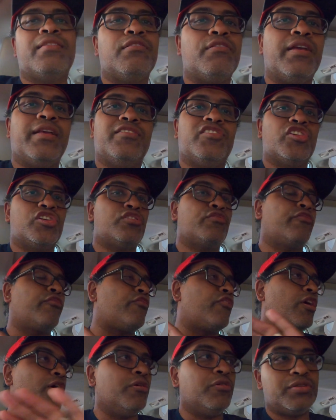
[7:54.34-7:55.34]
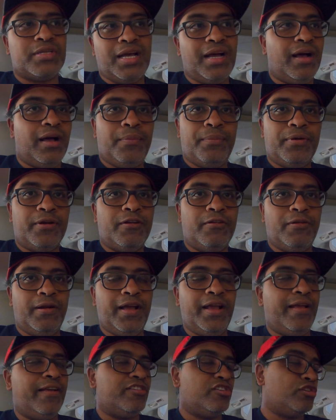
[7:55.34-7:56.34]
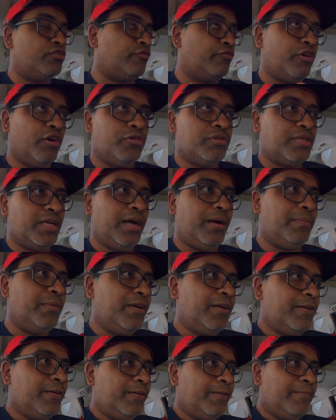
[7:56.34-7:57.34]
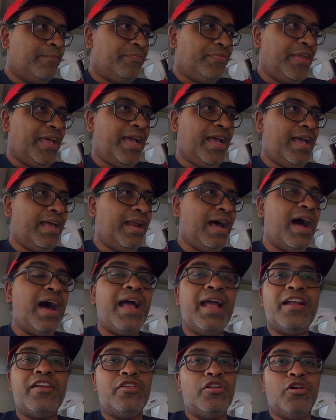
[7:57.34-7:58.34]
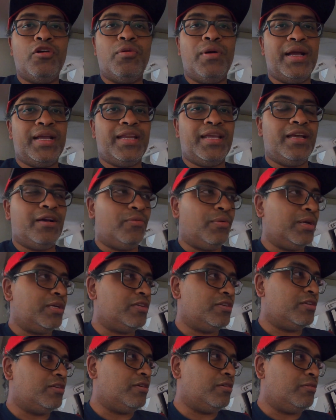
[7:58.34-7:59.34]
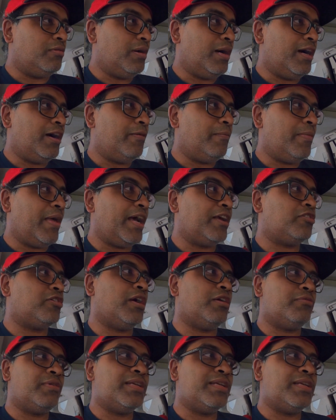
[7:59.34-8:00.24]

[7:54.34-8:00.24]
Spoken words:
thing just froze up, right? It just froze up, and I had no idea what to do. I tried,